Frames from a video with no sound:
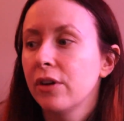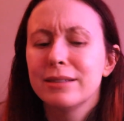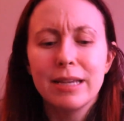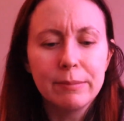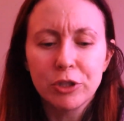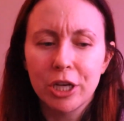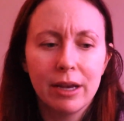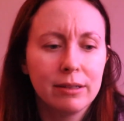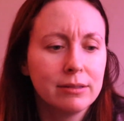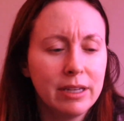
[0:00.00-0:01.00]
Same
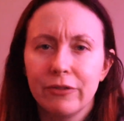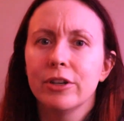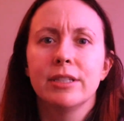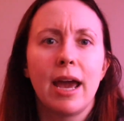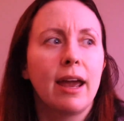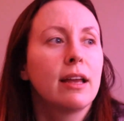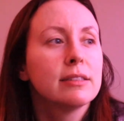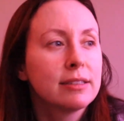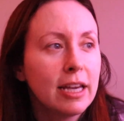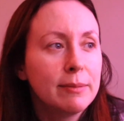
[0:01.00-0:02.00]
shit, different day.
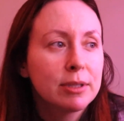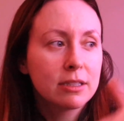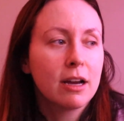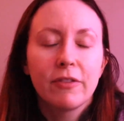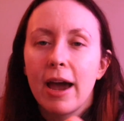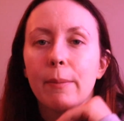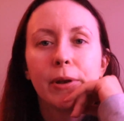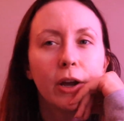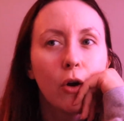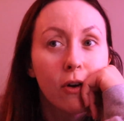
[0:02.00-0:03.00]
Same stuff
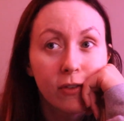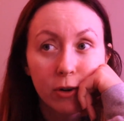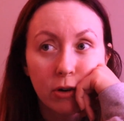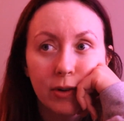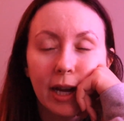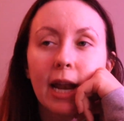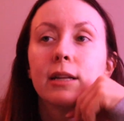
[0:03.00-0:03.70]
happening over and over again.